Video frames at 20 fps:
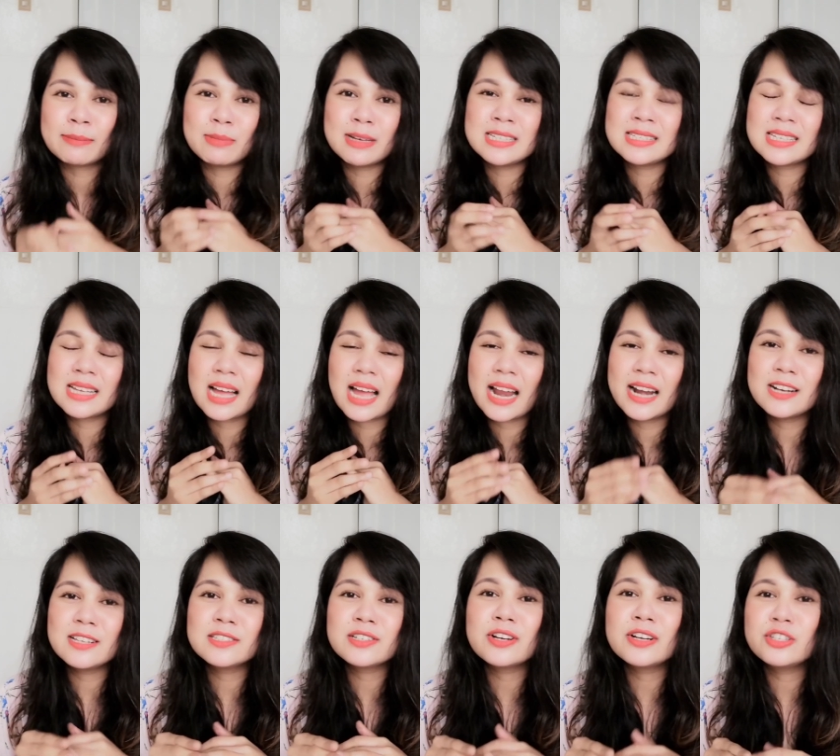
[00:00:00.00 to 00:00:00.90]
basta
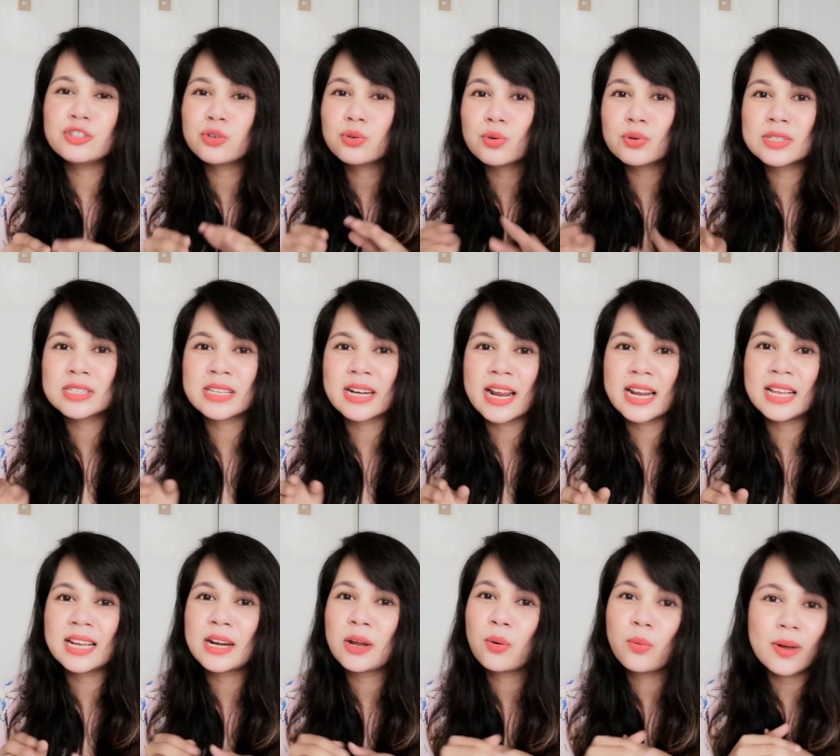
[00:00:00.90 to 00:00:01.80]
answer jud ko
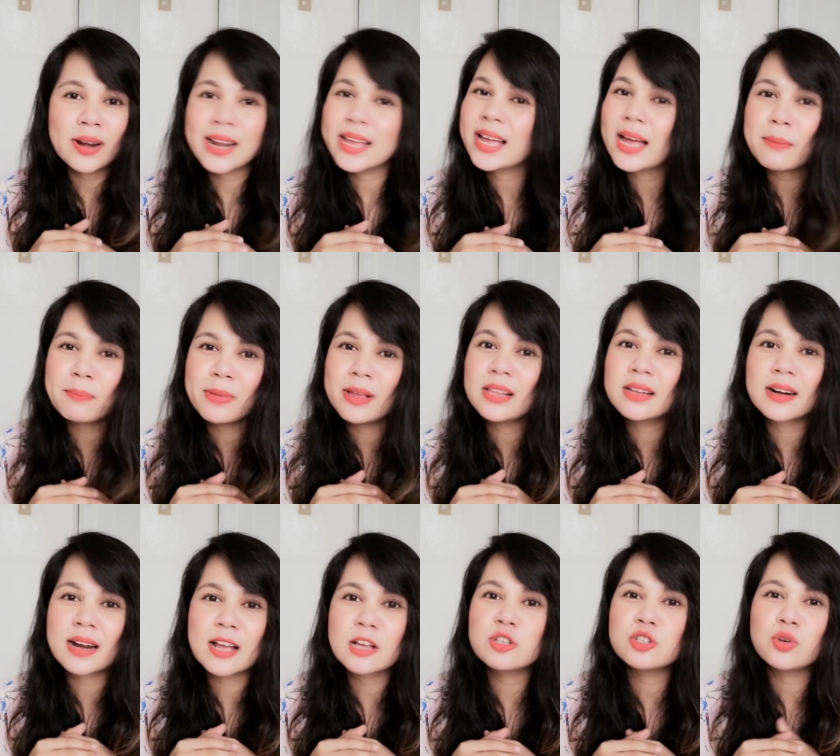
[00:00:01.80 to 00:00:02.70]
straight kanang walay appeal
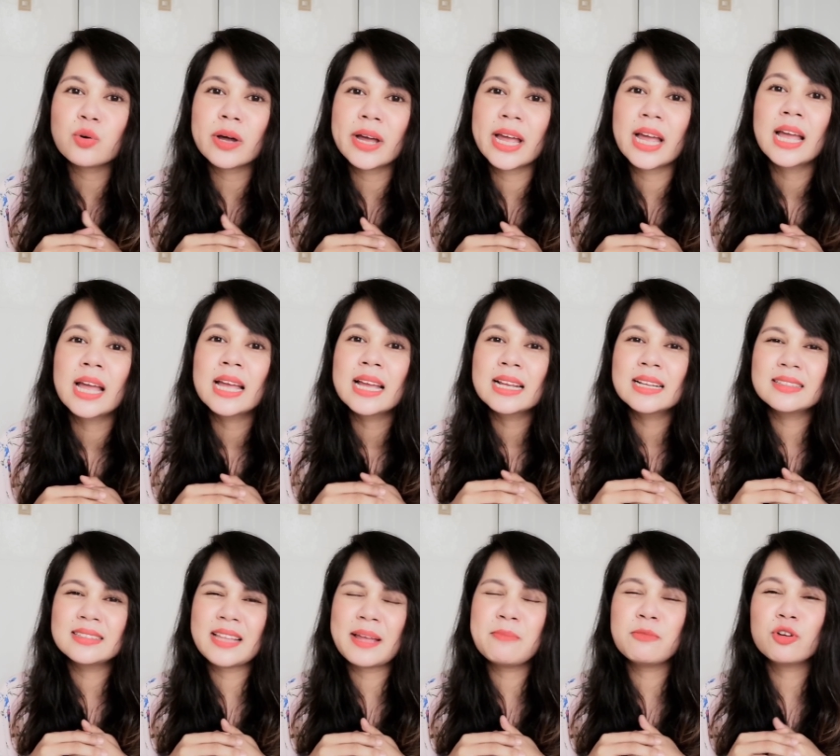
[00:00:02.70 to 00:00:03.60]
ratio kay
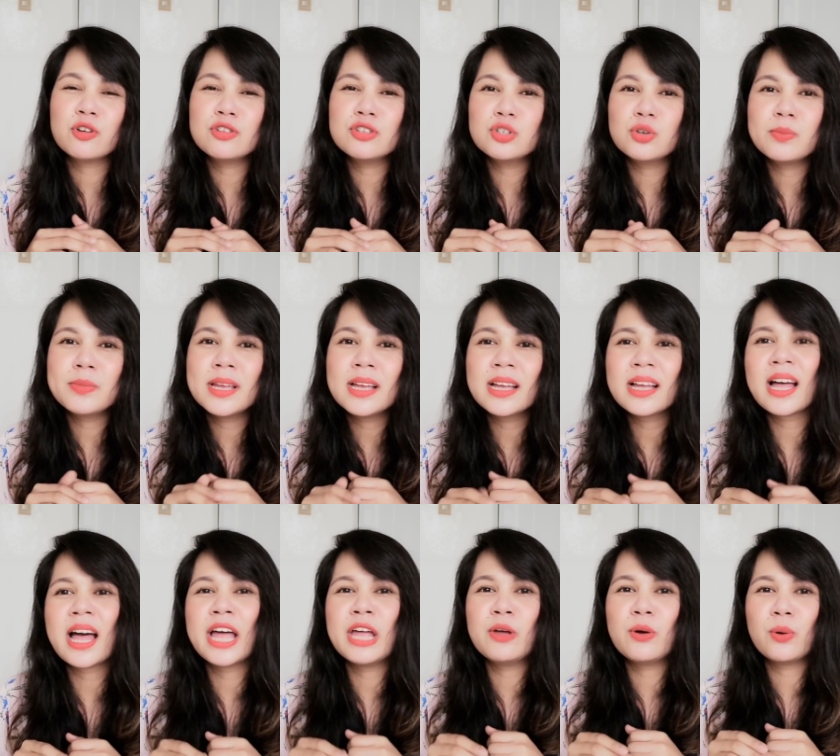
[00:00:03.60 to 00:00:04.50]
time consuming
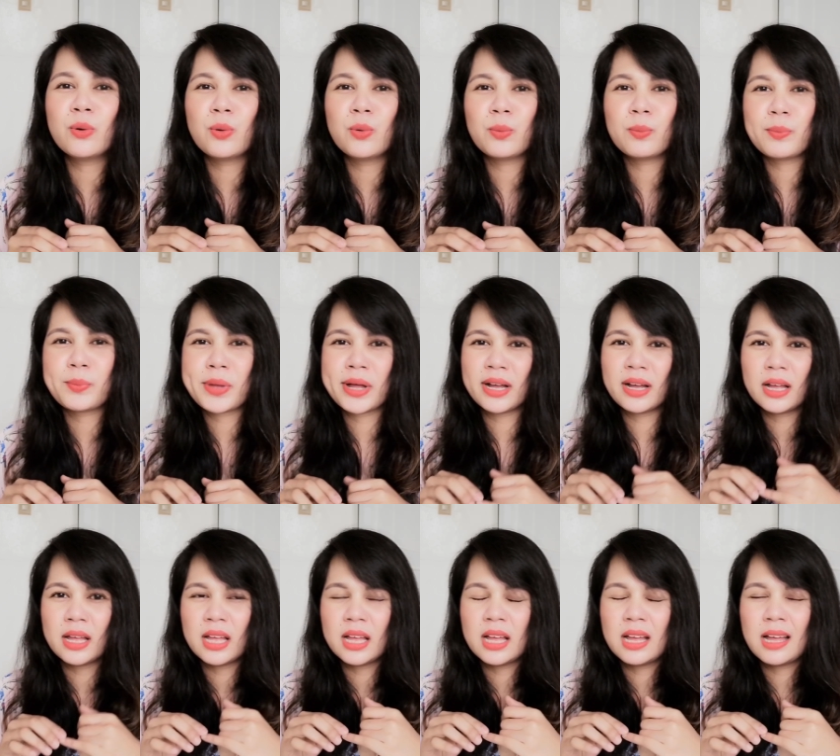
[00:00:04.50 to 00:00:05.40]
kayo kung
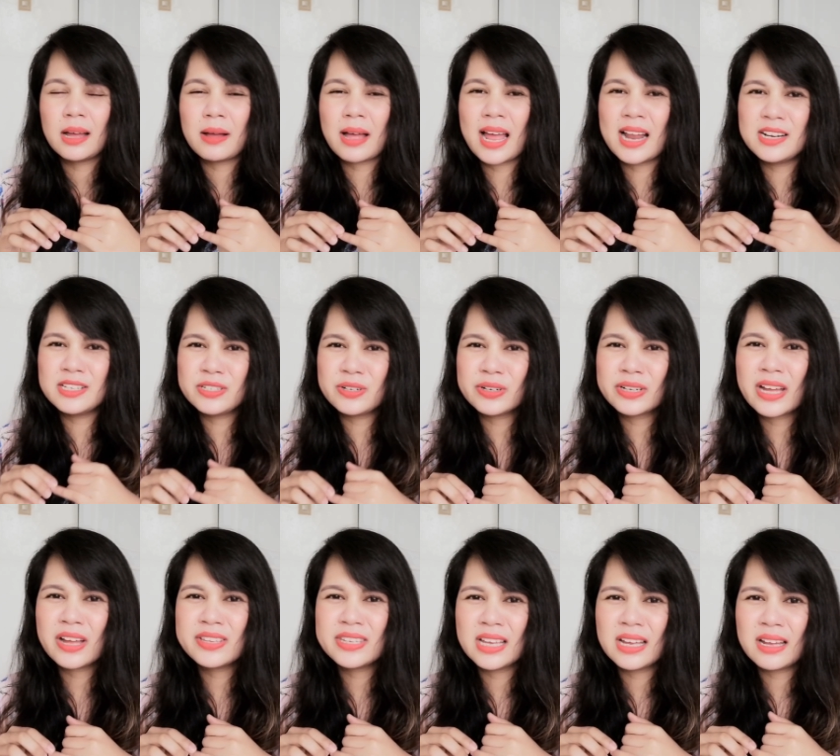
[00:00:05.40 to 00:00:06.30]
mag-answer
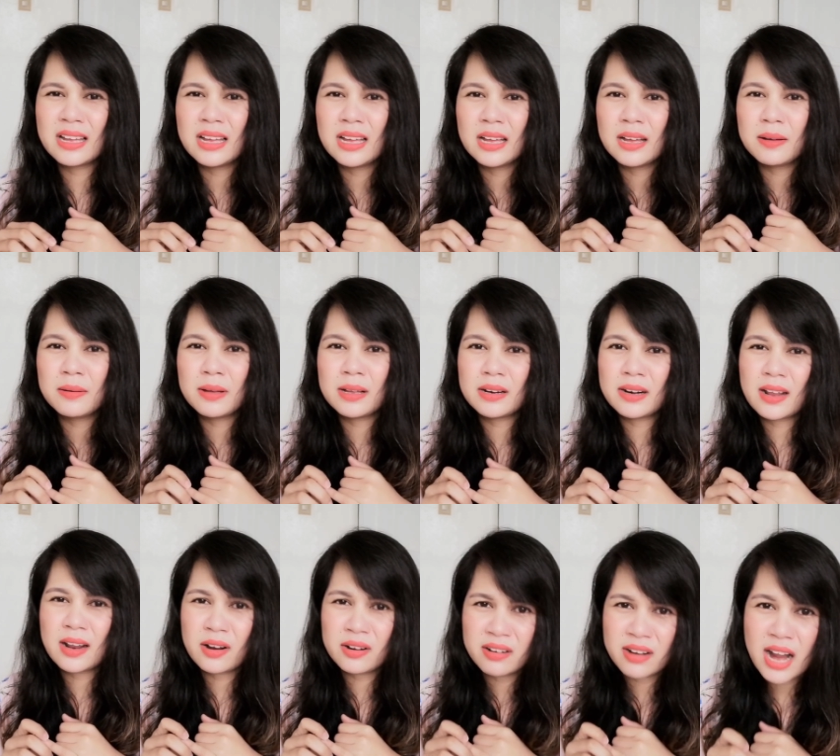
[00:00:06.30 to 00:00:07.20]
ka niya.
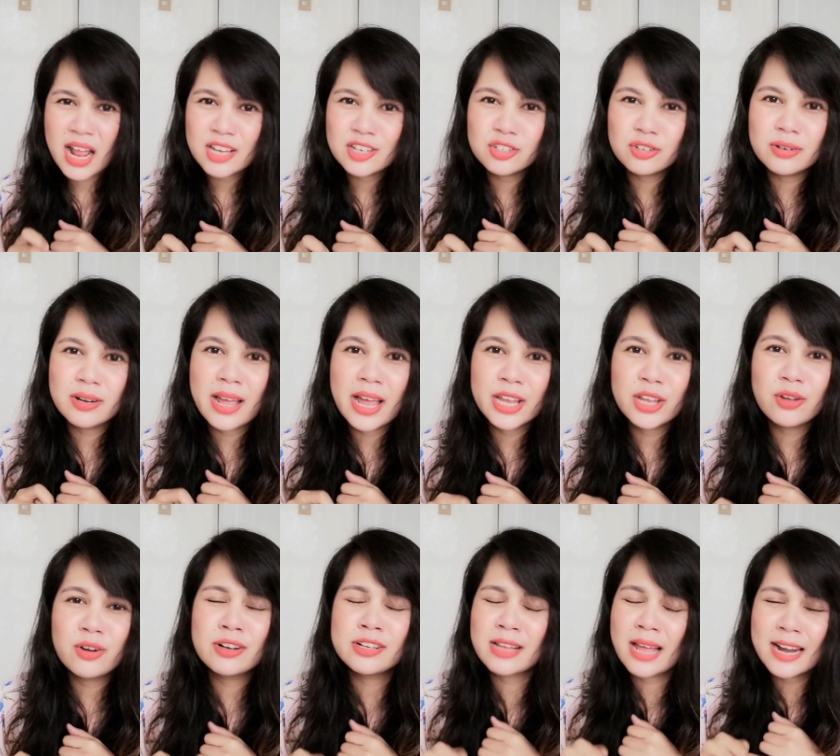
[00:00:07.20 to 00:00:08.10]
Ratio
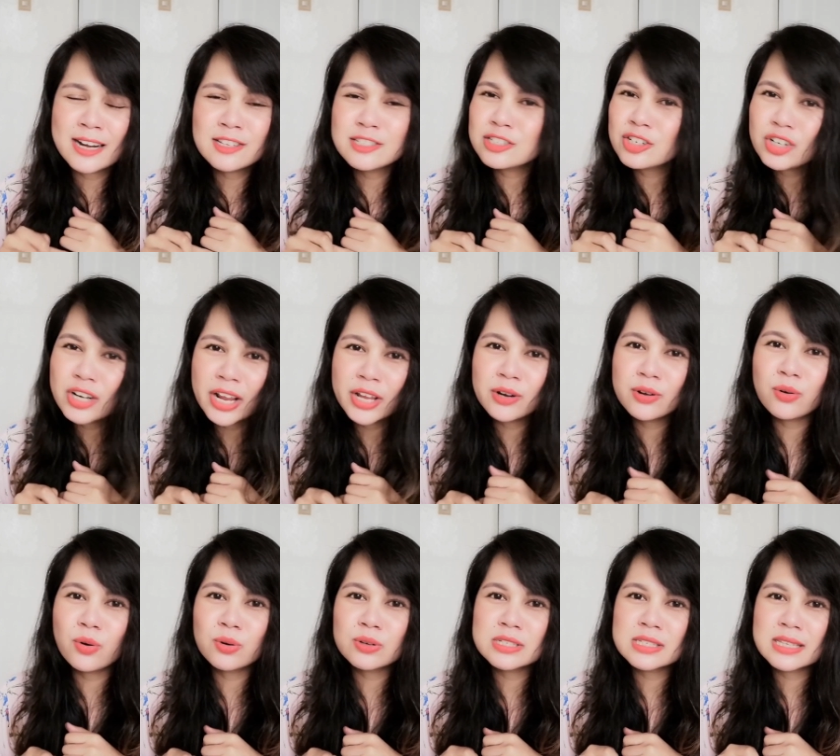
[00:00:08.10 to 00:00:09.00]
dayon, answer
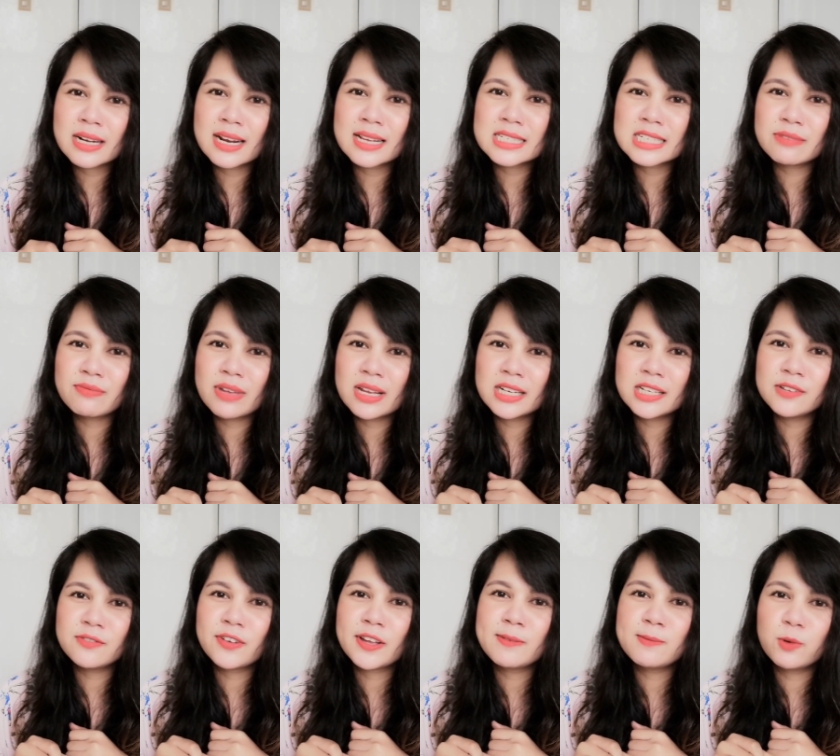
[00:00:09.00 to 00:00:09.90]
dayon og straight
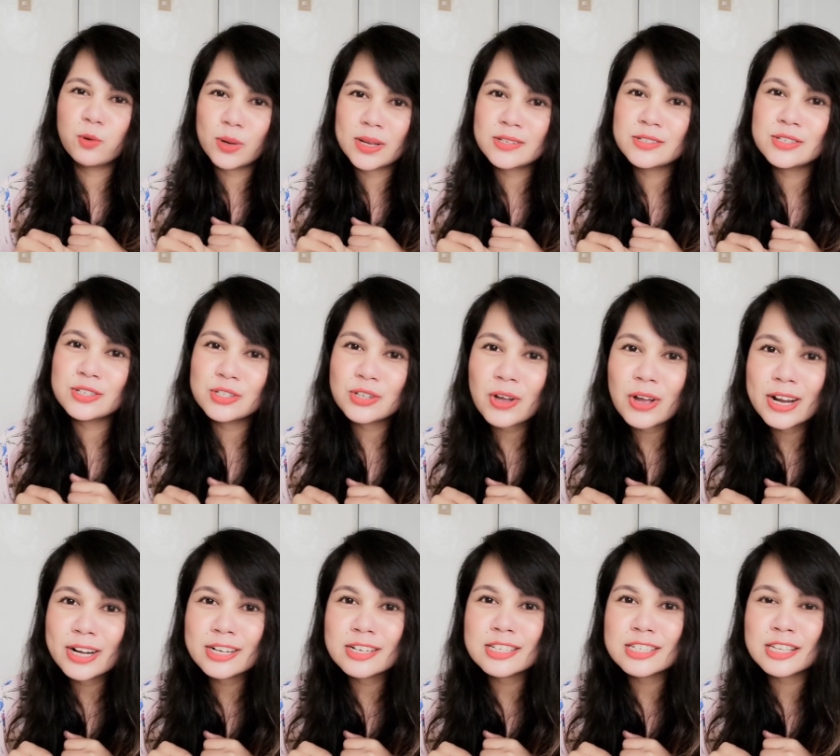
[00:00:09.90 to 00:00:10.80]
seventy-five
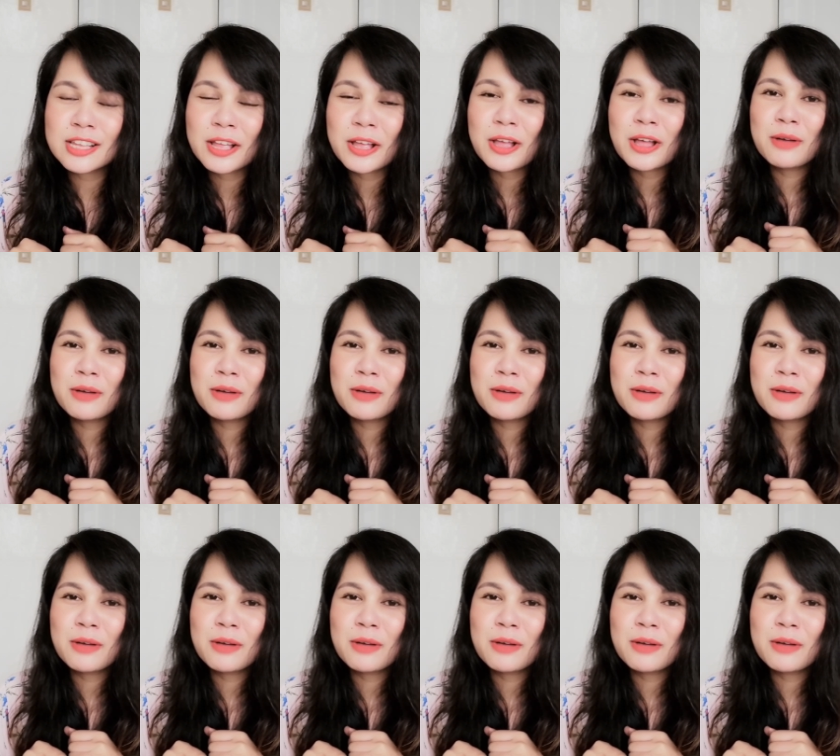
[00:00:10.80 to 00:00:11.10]
questions.